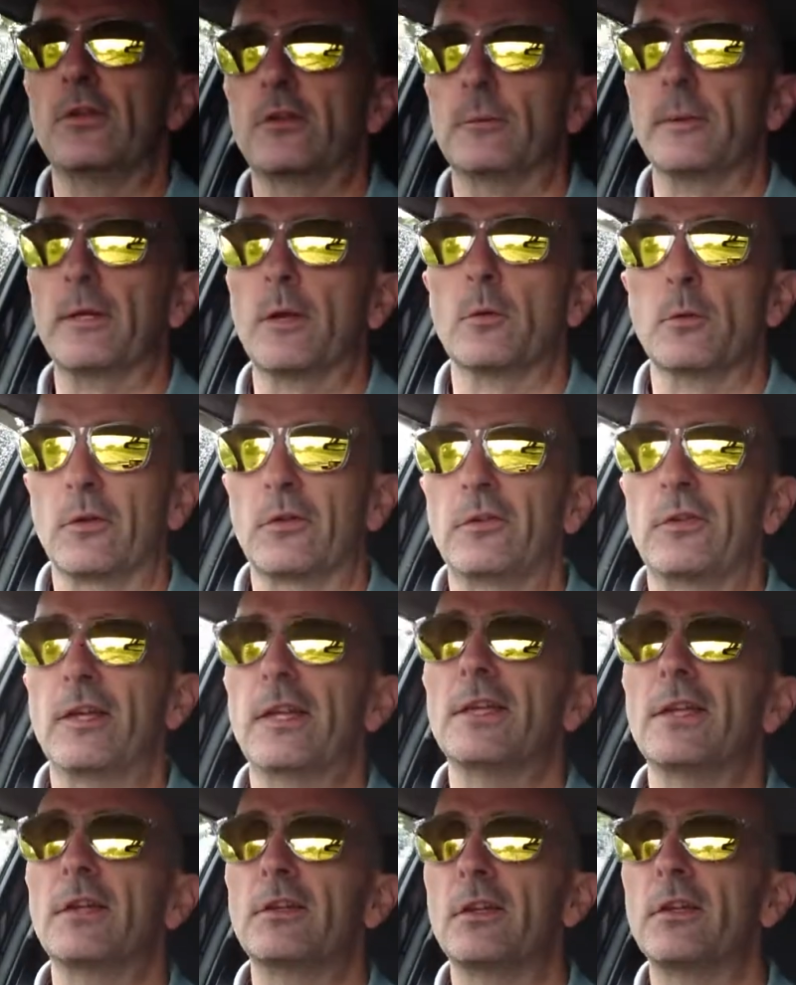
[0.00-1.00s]
They called a
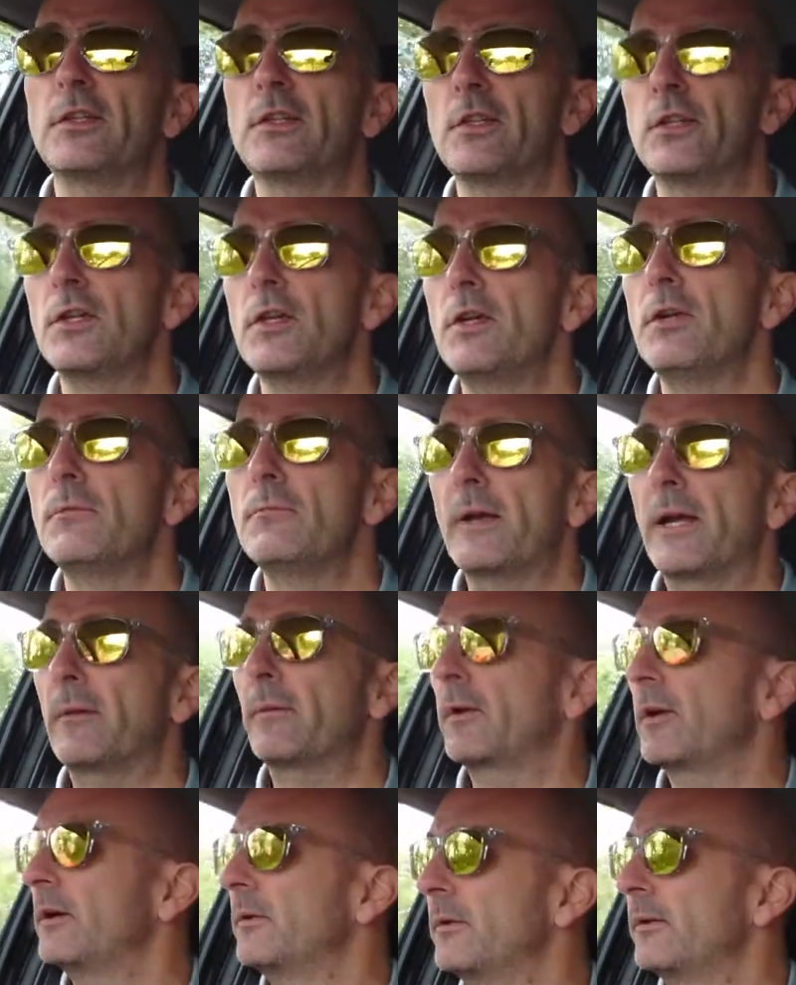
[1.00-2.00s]
signature tune back
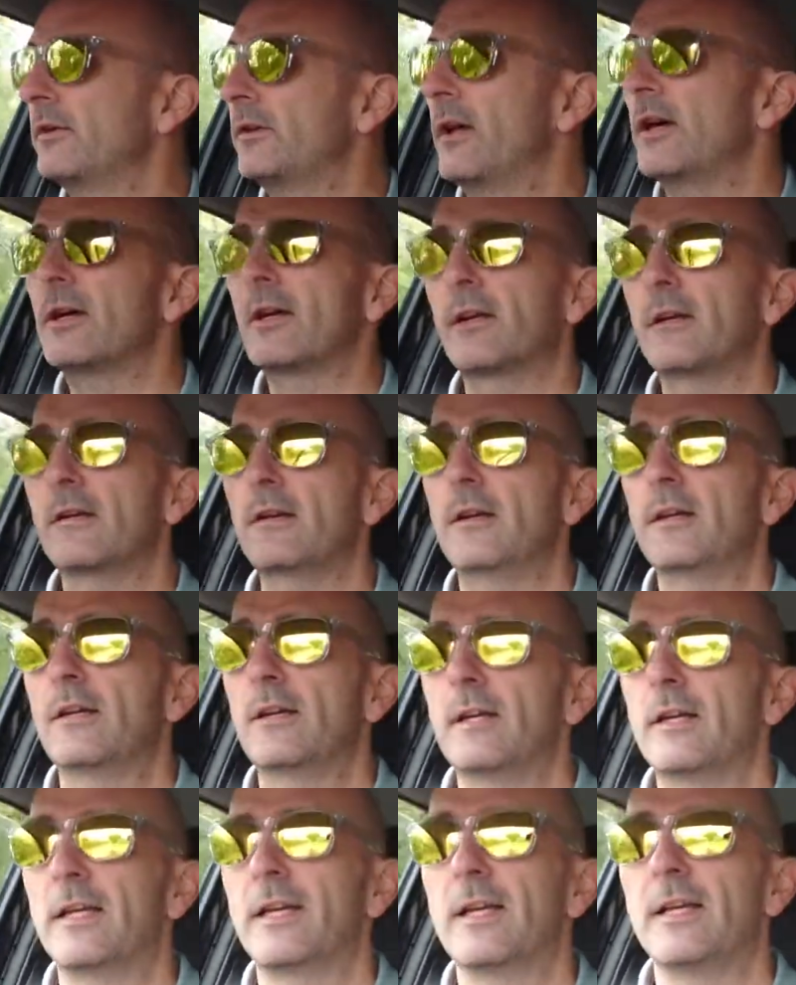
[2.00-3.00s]
when I was younger.
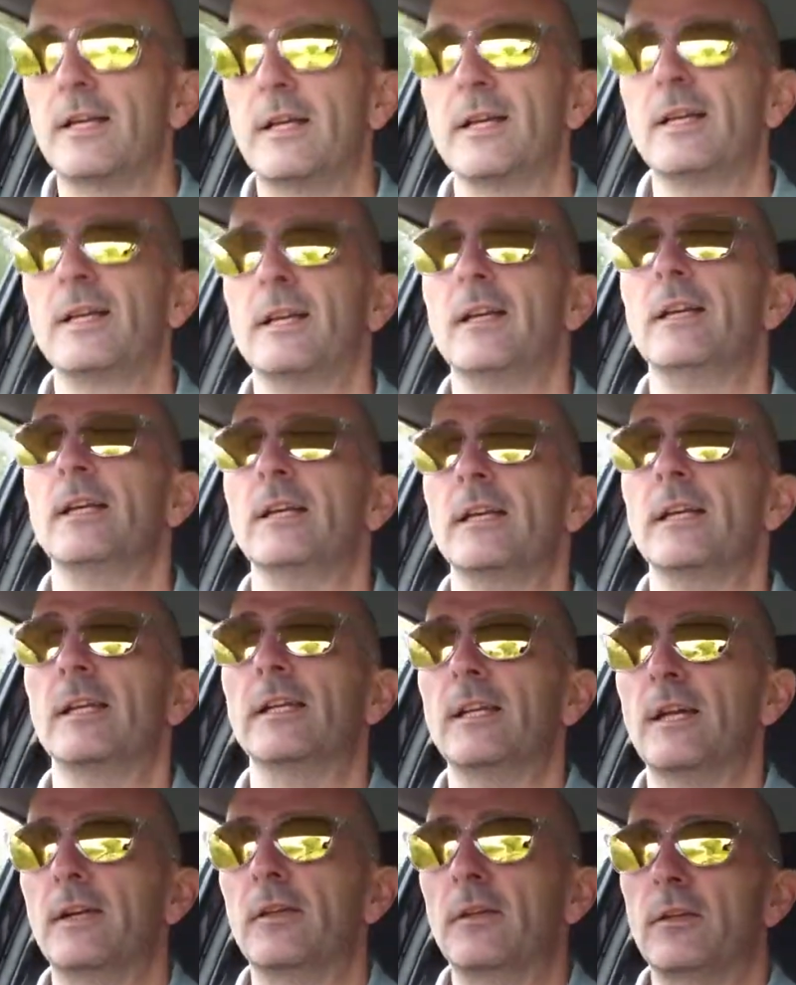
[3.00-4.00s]

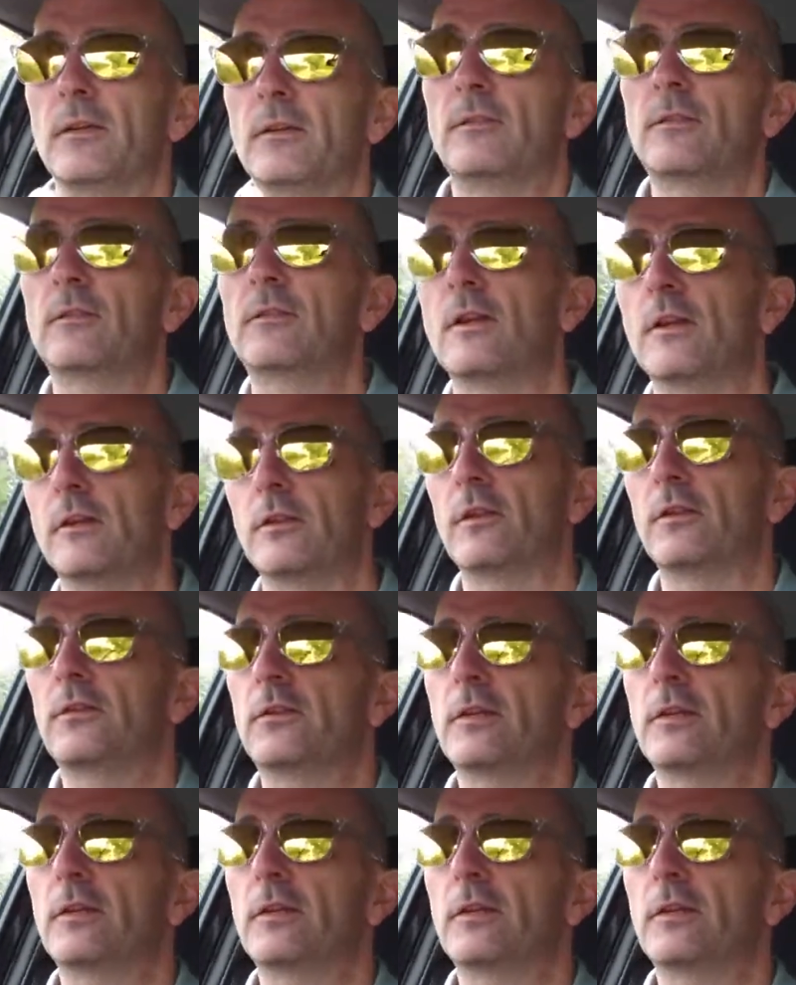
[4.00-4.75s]
You know, the